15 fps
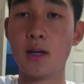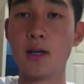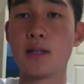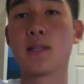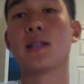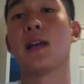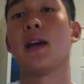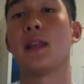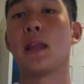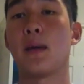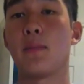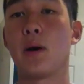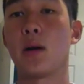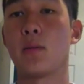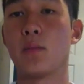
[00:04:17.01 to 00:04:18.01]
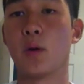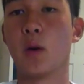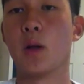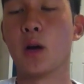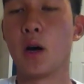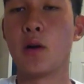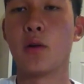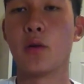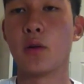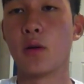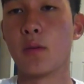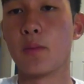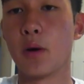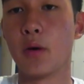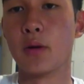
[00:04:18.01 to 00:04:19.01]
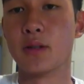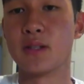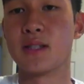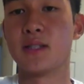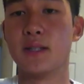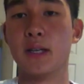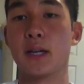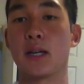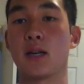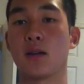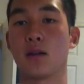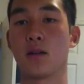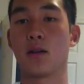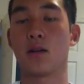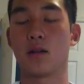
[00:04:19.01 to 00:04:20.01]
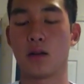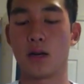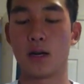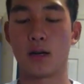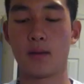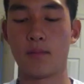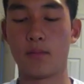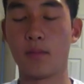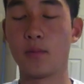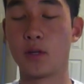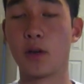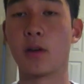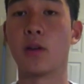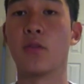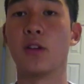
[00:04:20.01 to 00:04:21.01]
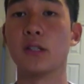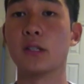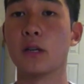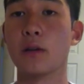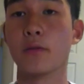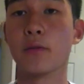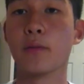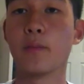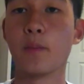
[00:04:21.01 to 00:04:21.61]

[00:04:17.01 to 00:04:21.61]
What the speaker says: slide that bottom rail under your opponent's stick during the face-off,